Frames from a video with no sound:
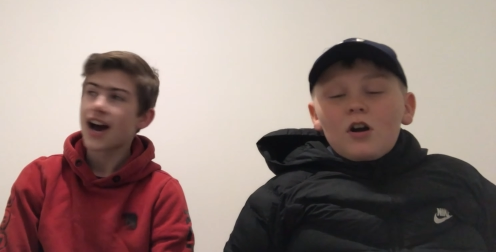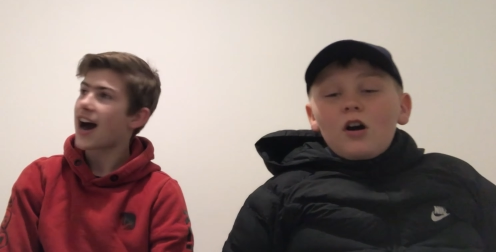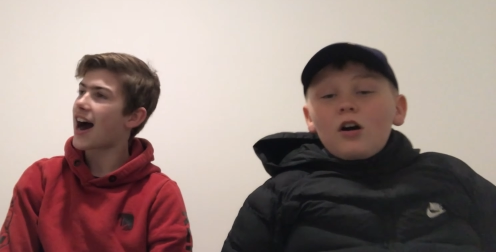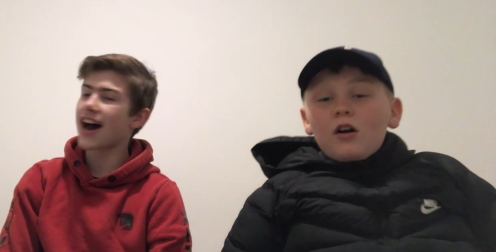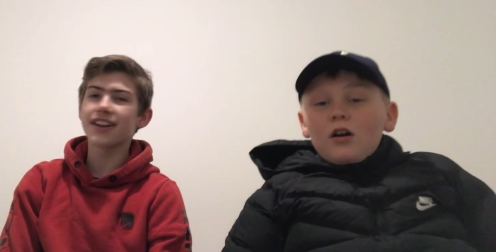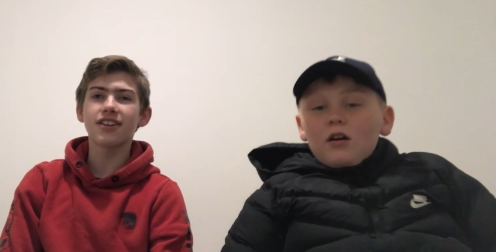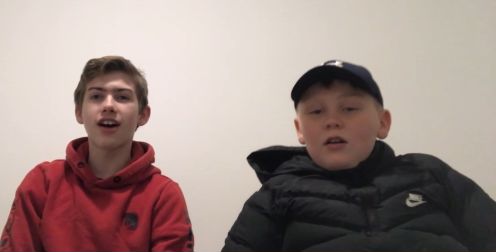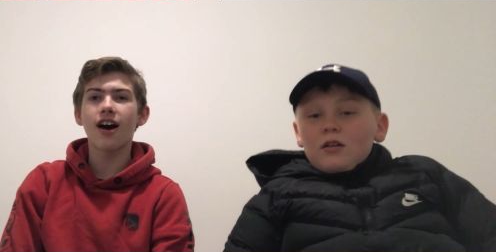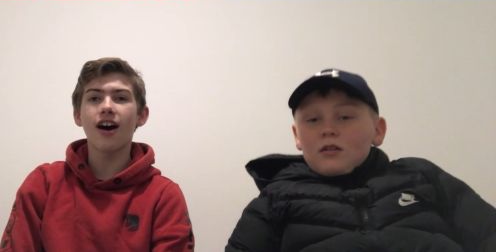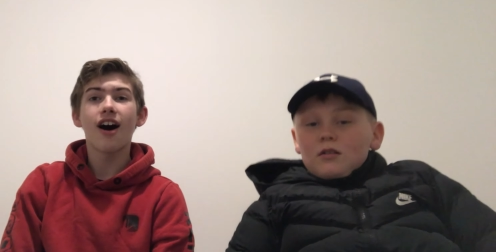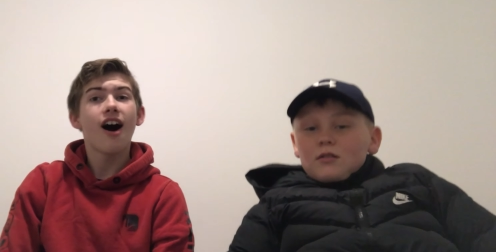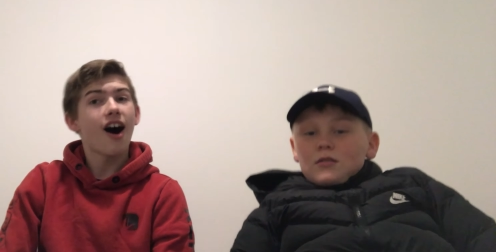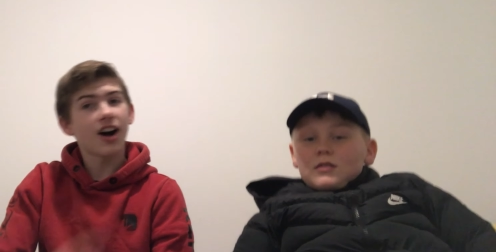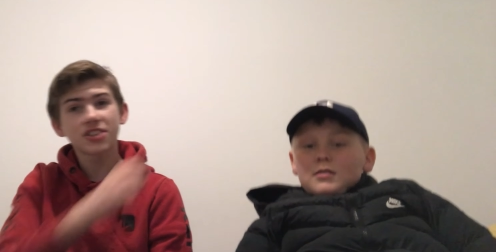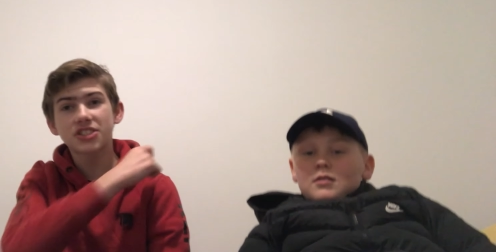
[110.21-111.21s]
Speaker 1: And uh,
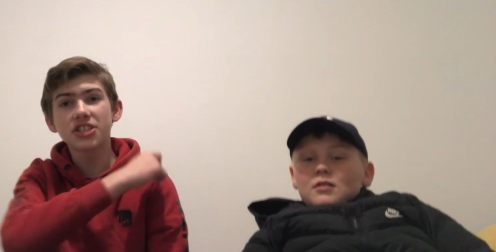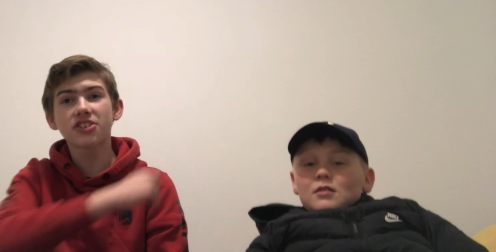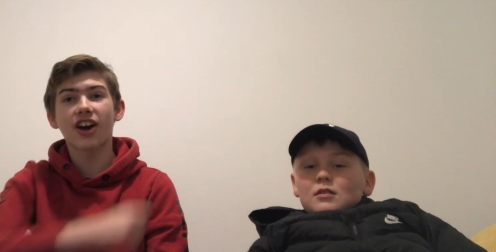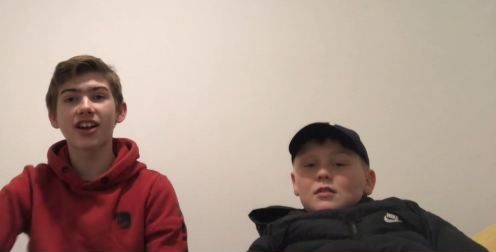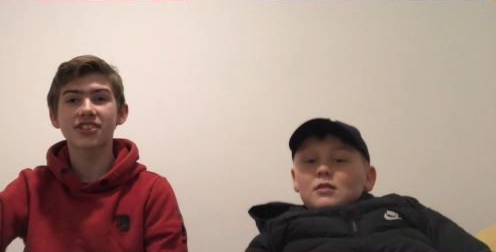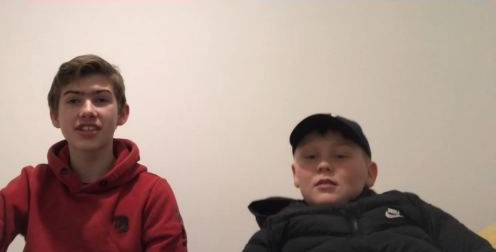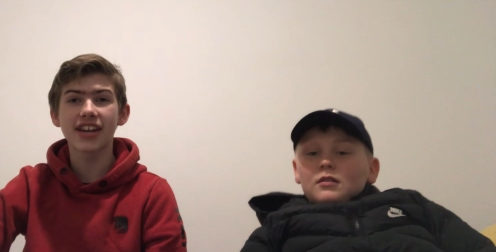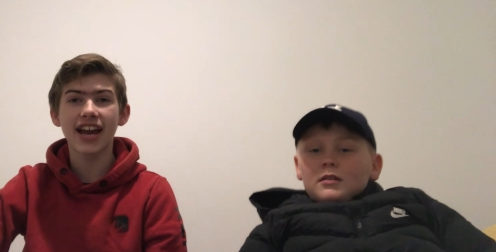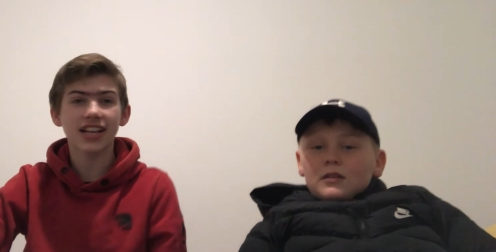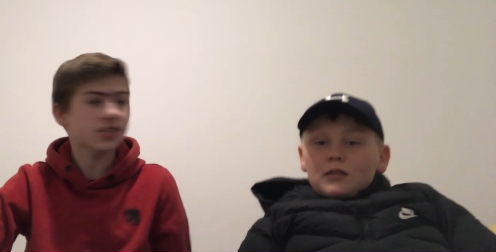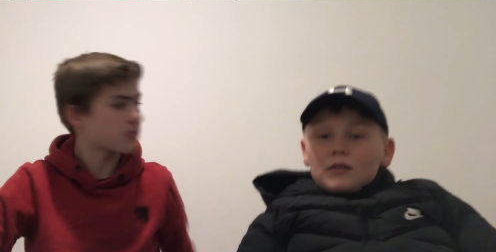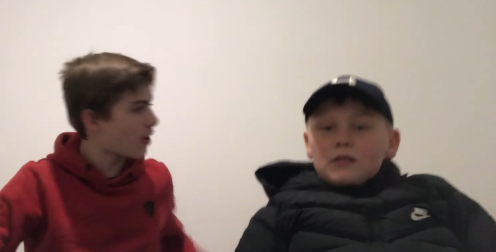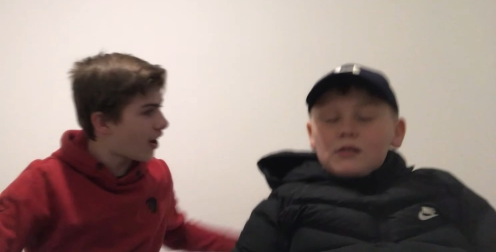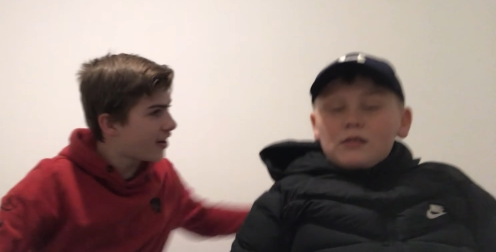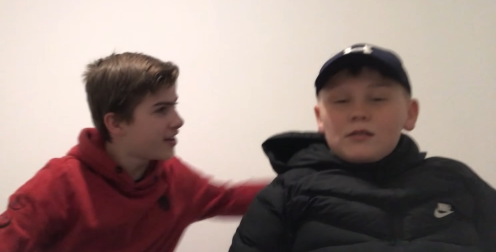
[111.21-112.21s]
I'll see you guys in the next
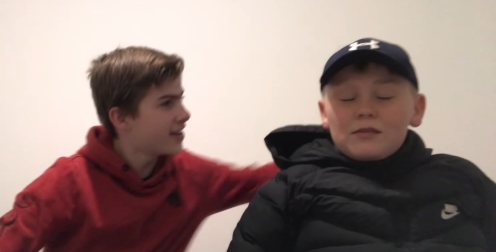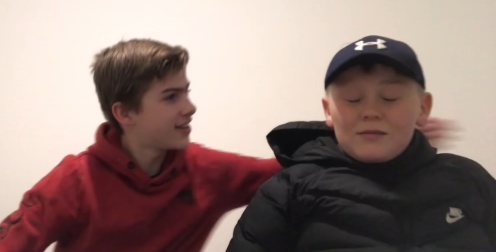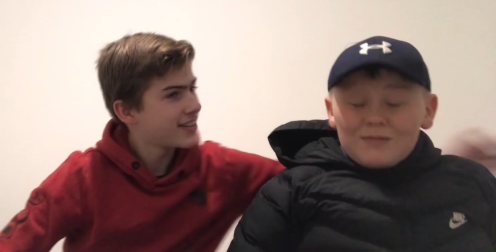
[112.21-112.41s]
one.